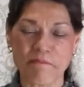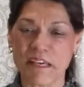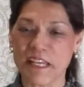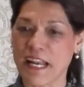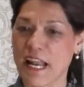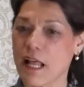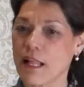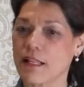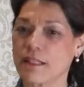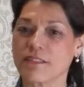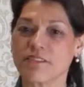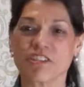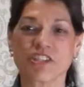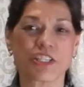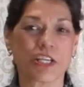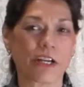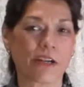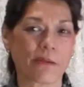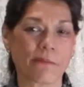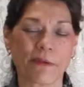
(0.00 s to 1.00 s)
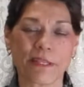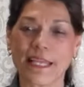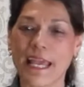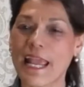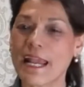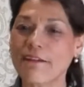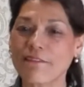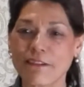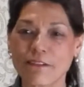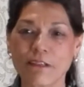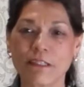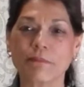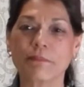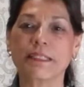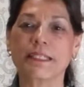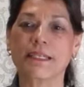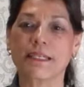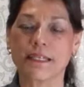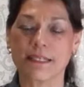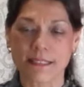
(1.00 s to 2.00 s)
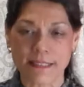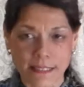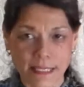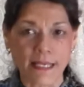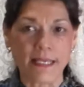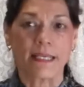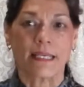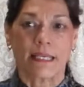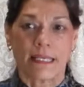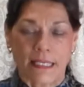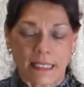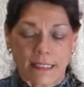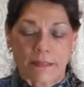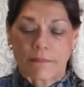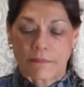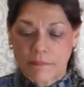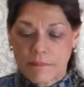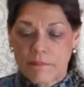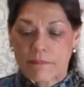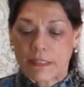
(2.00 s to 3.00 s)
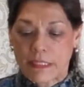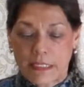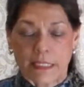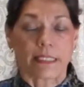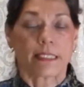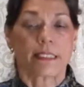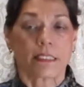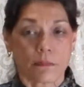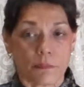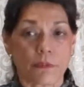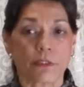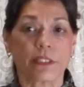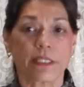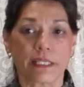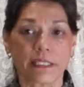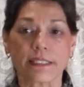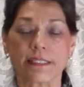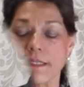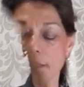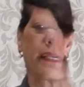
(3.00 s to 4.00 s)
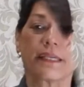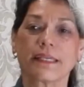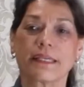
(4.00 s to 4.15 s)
and I'll share him with everyone because he is brilliant.